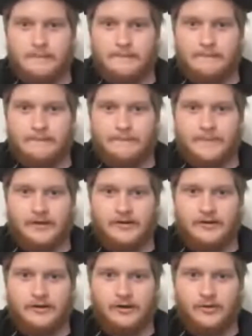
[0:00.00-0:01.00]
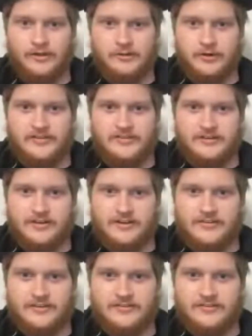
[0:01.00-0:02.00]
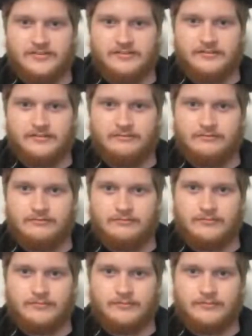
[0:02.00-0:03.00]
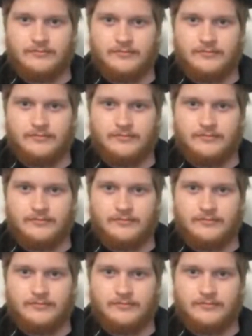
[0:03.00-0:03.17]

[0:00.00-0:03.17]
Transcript: Who won the brain cell contest? Can't